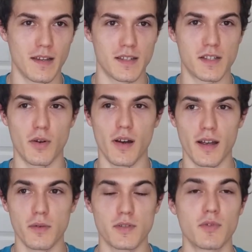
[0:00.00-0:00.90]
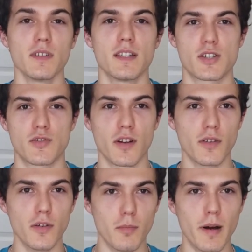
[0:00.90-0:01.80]
So it was really a
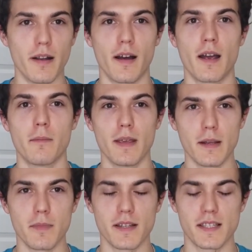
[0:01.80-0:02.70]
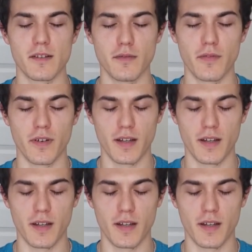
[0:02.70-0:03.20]
struggle, but I made myself,